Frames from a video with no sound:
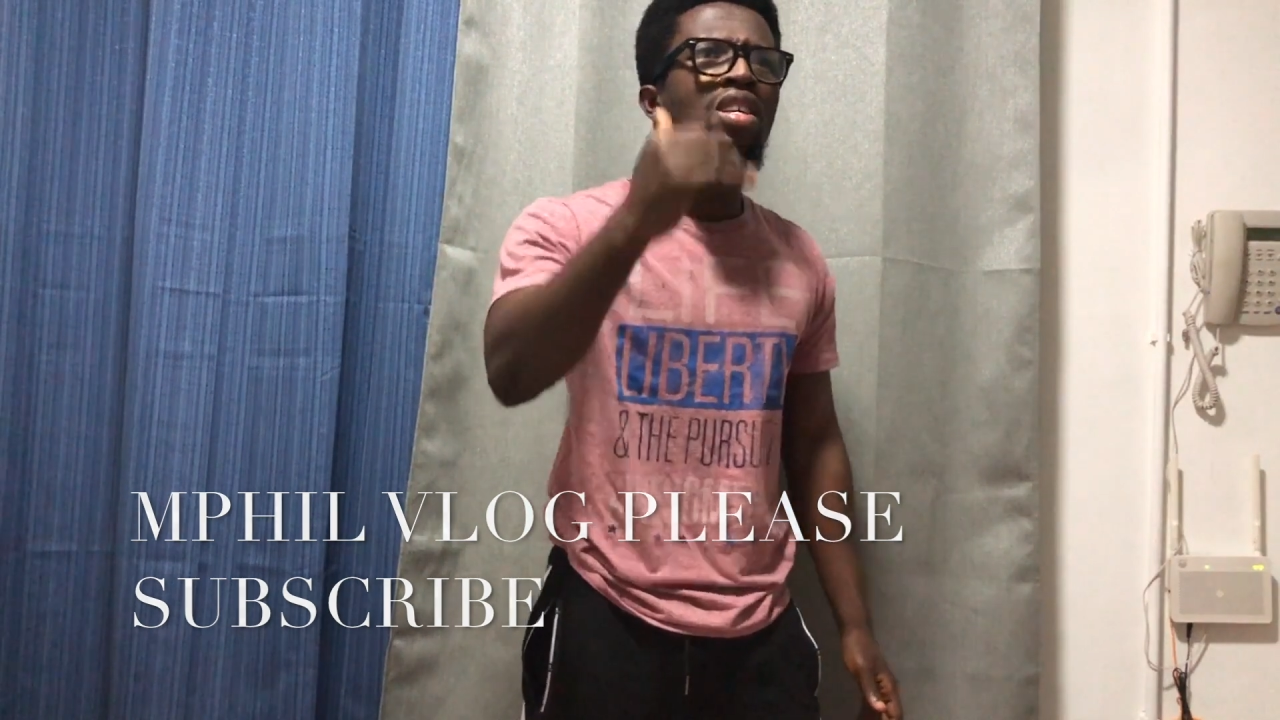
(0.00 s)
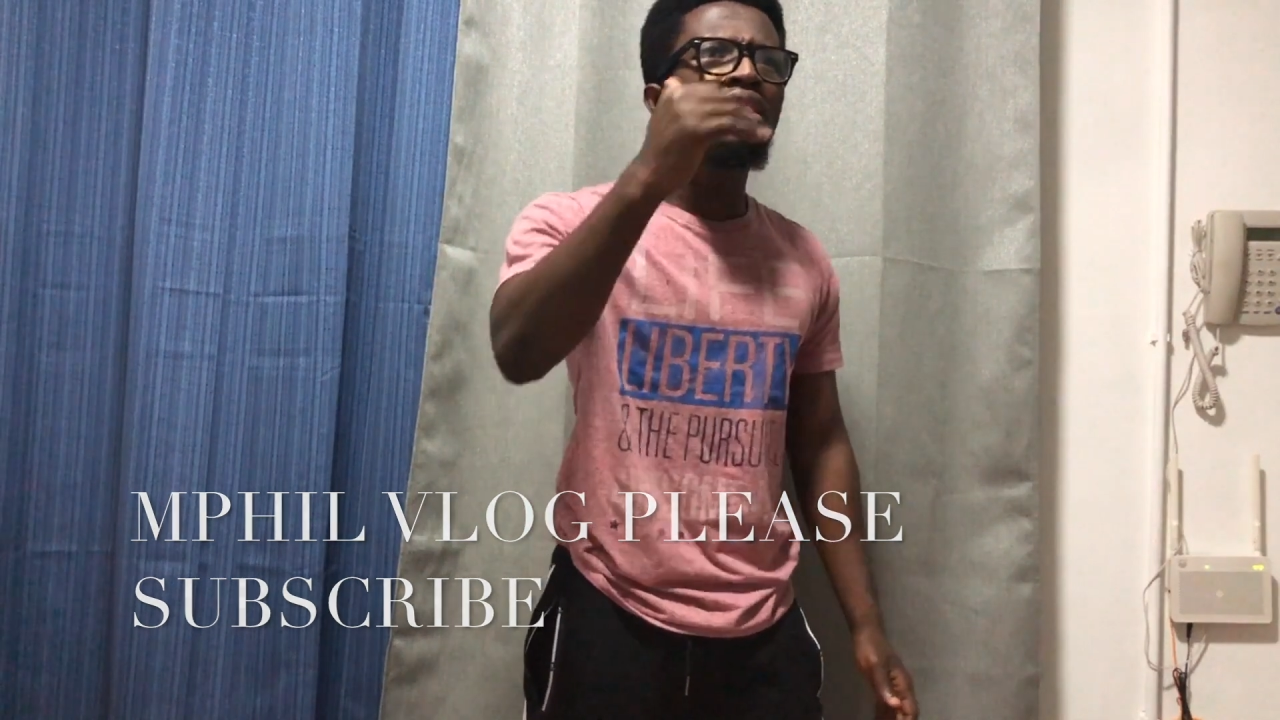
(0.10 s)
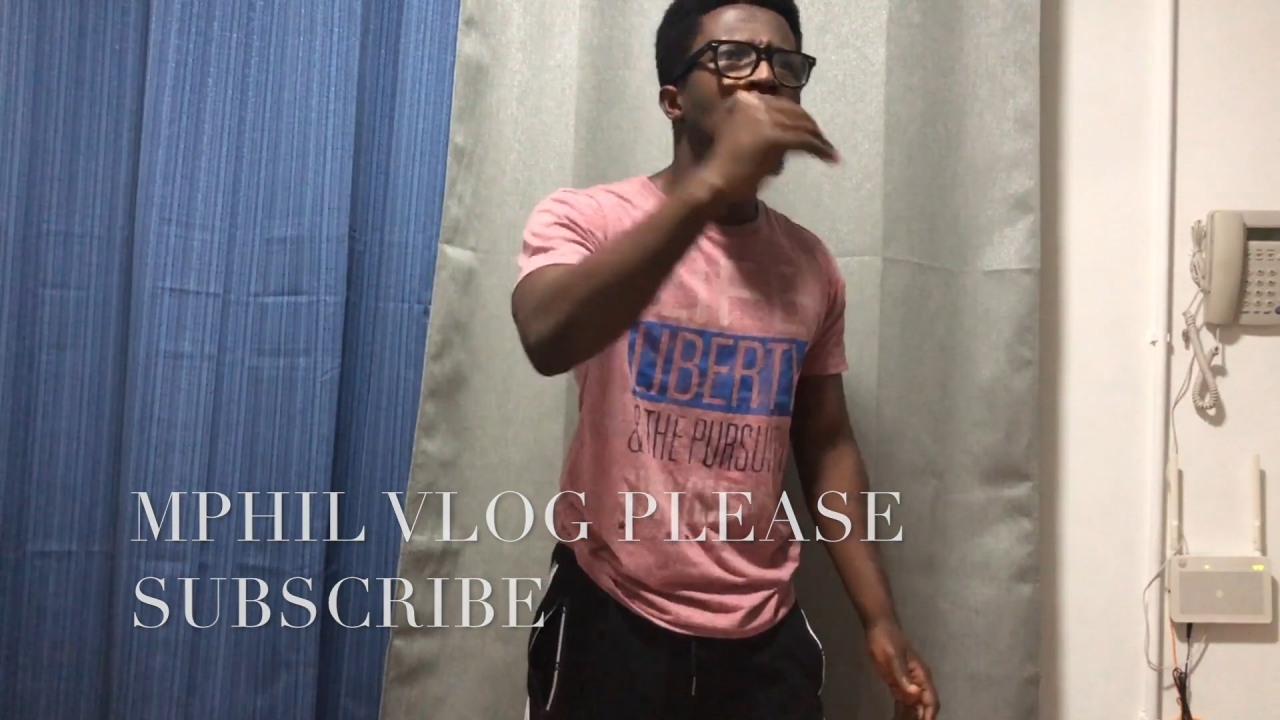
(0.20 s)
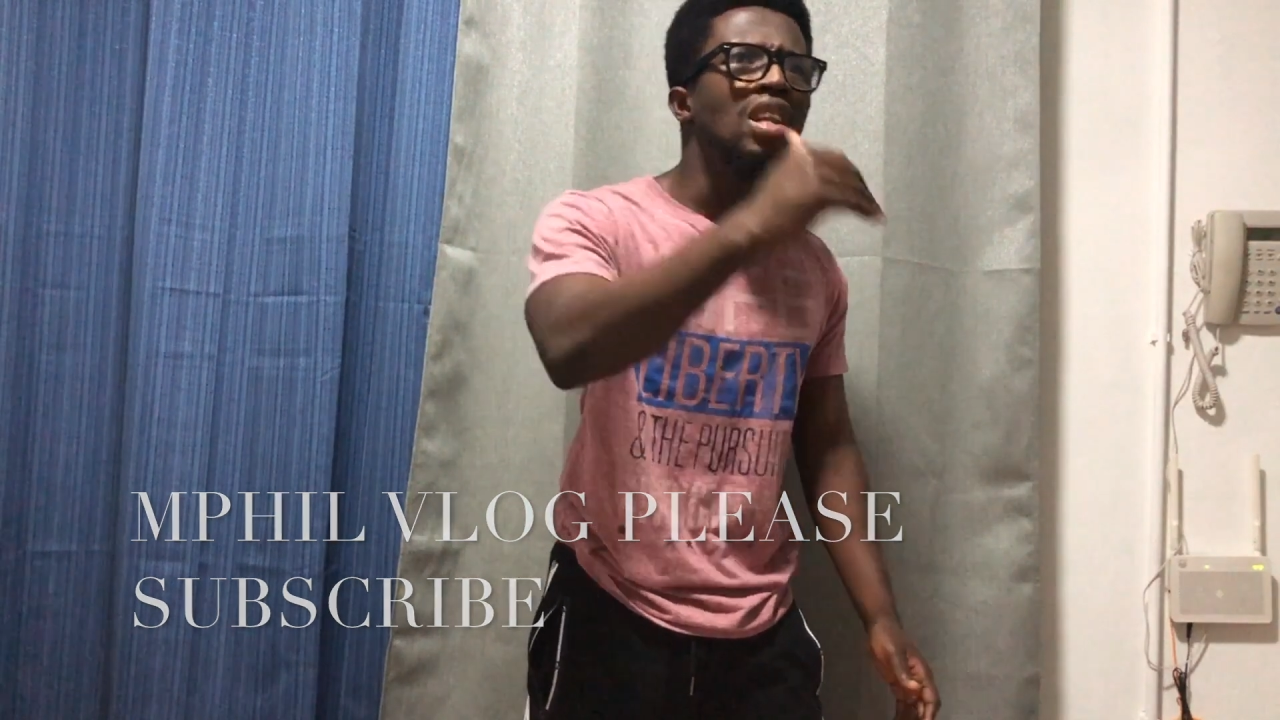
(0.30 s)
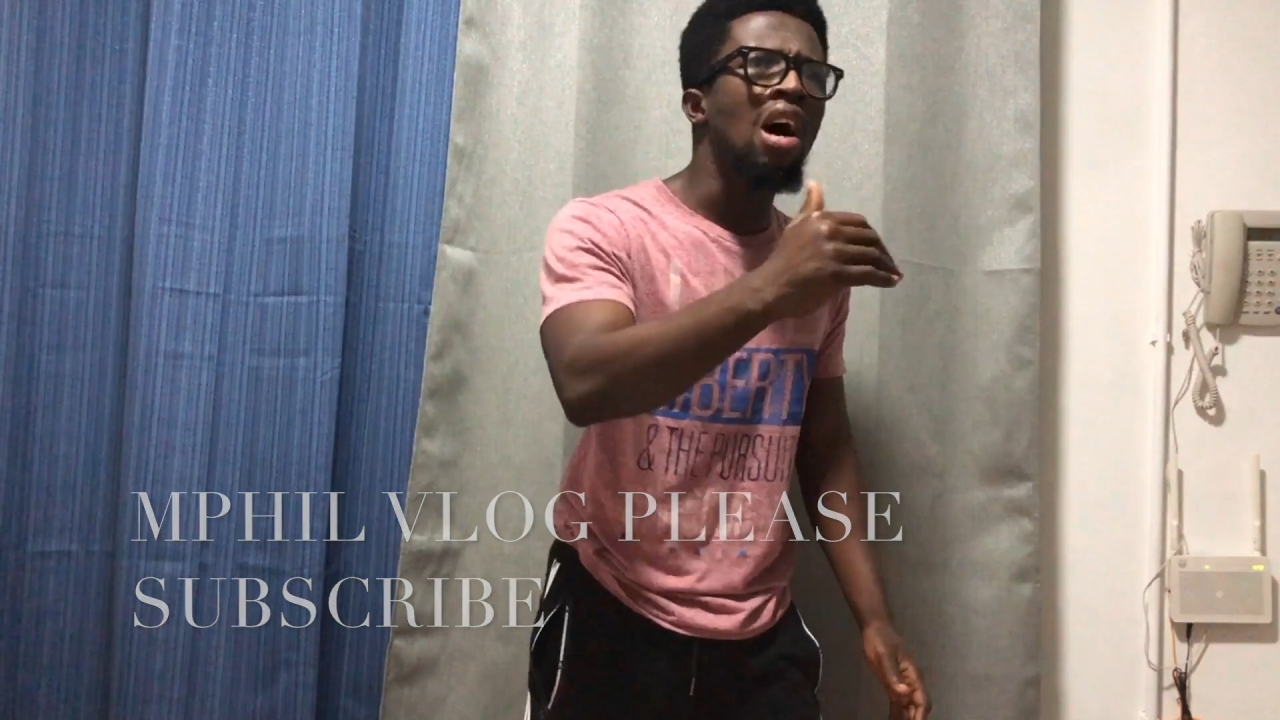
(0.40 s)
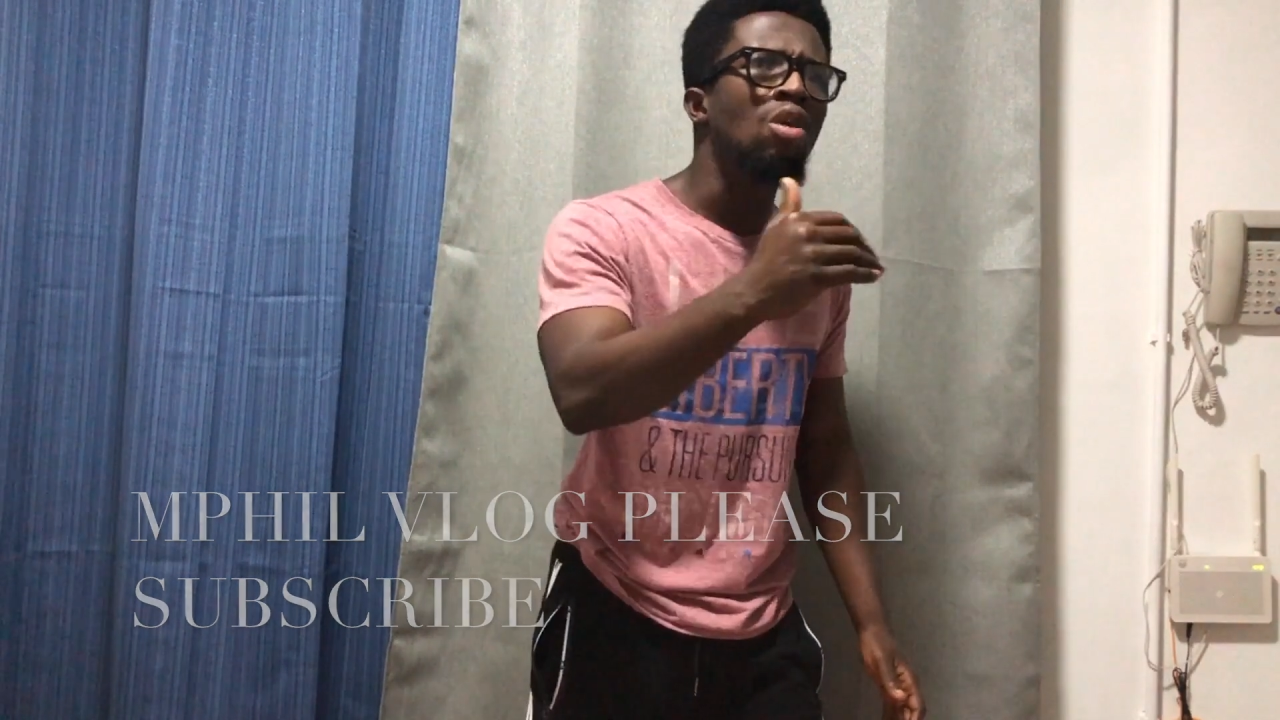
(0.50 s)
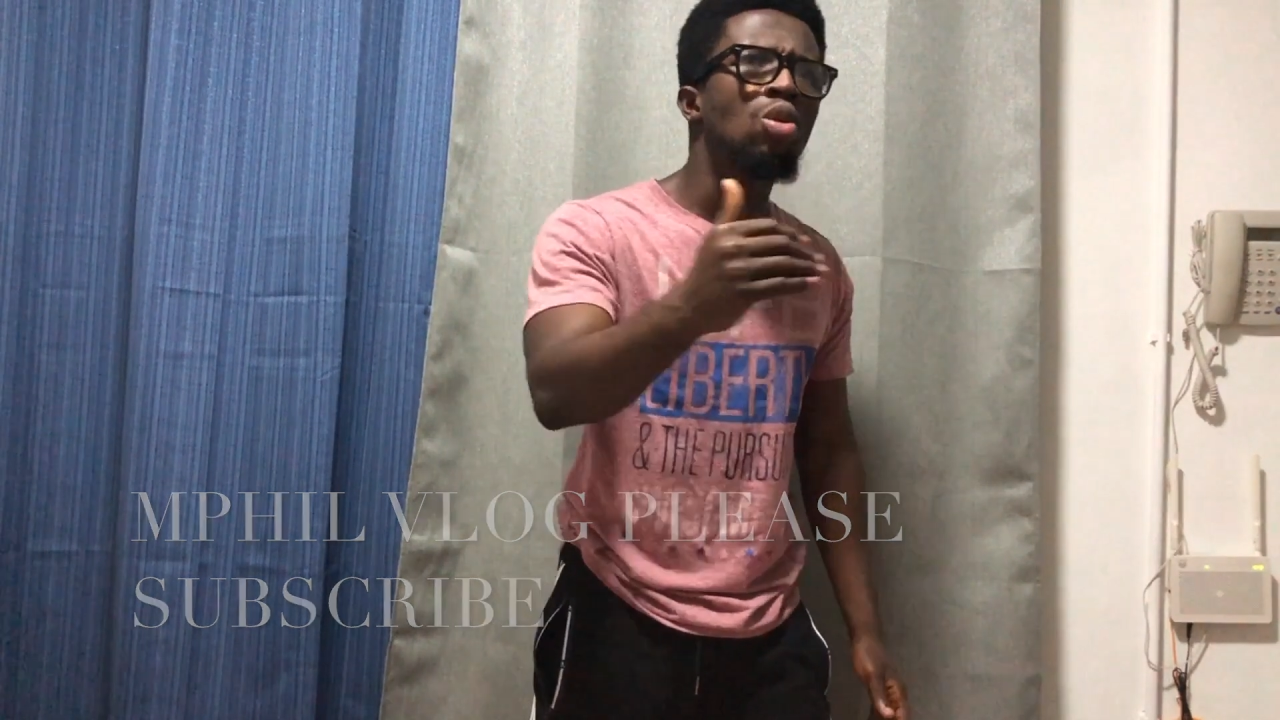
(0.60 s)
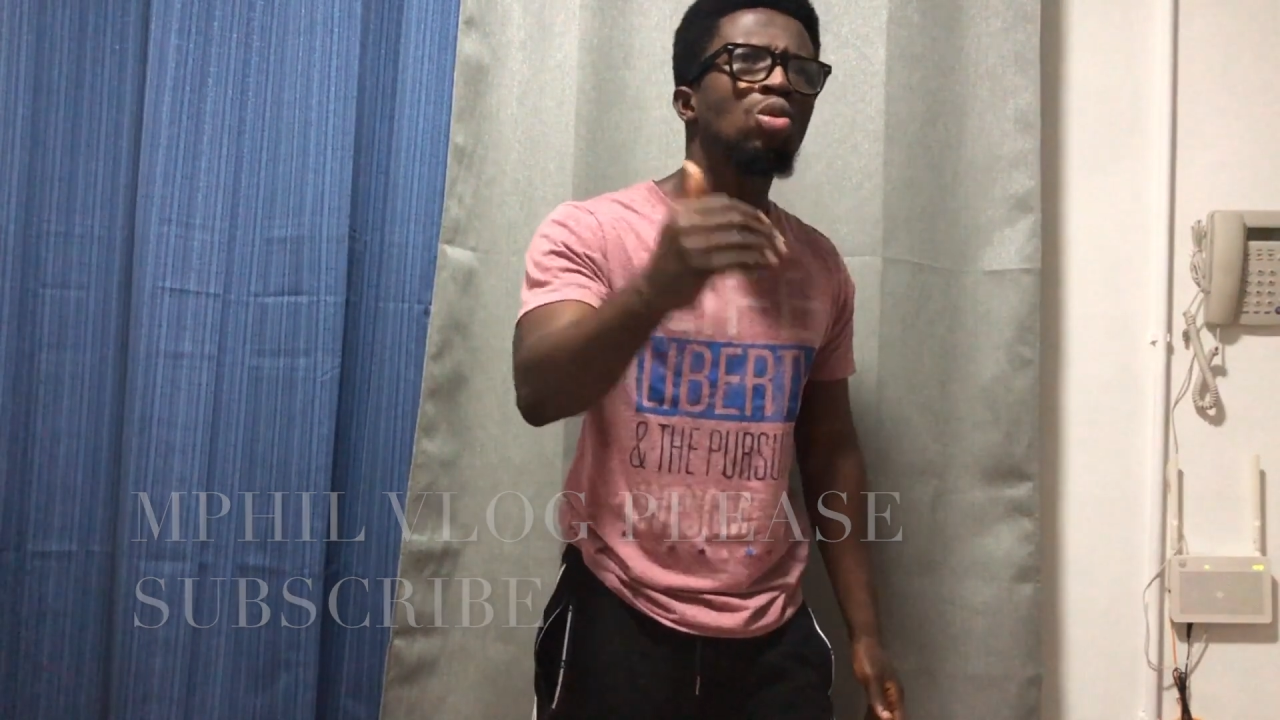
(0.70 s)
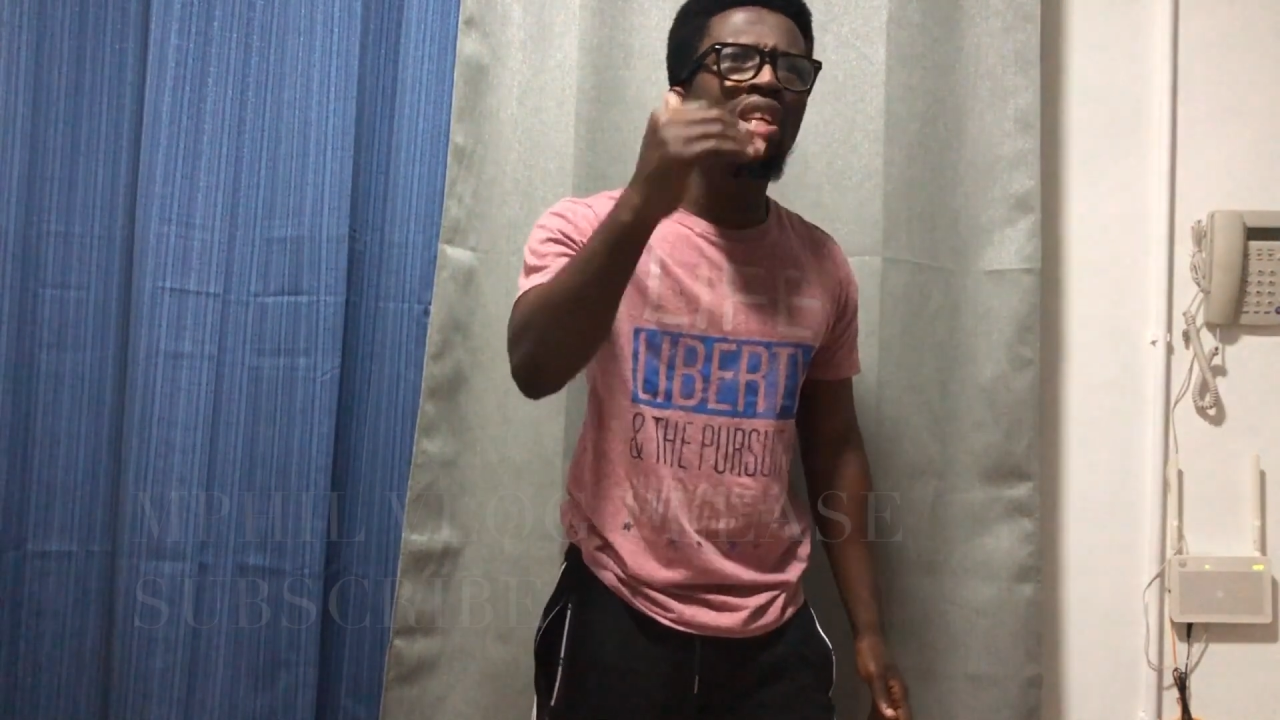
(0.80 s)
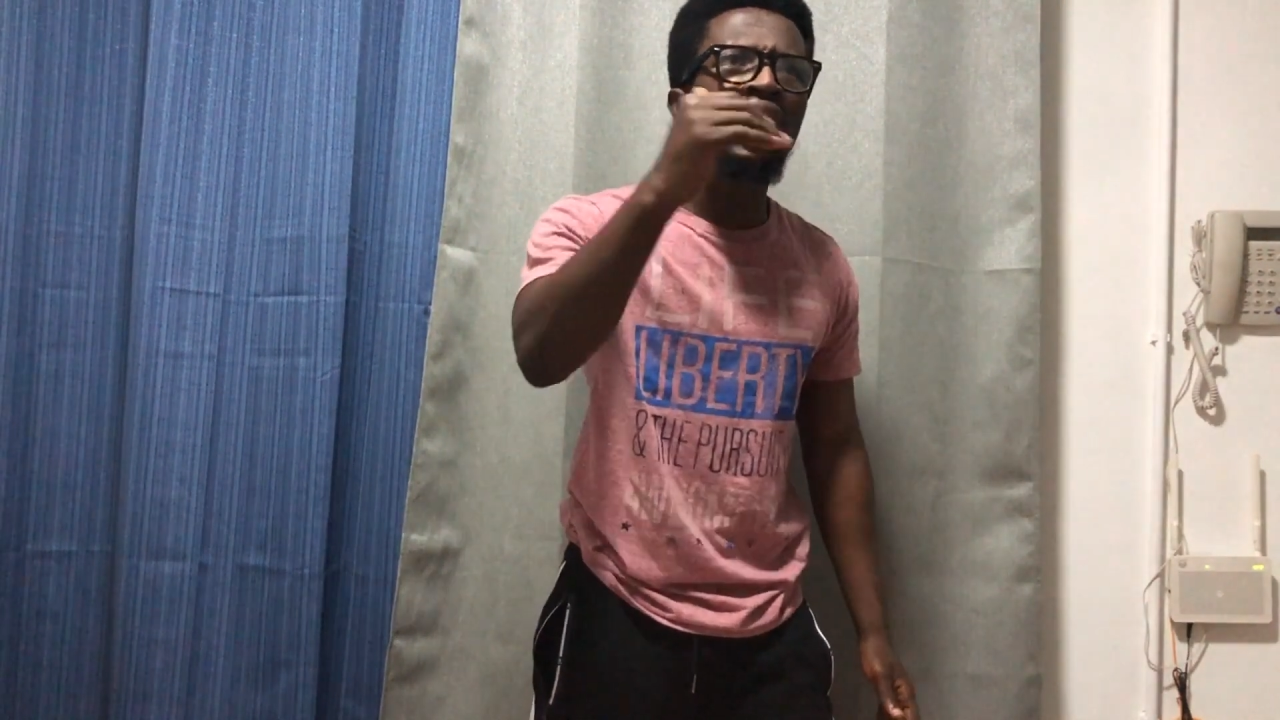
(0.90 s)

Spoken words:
steal our gold,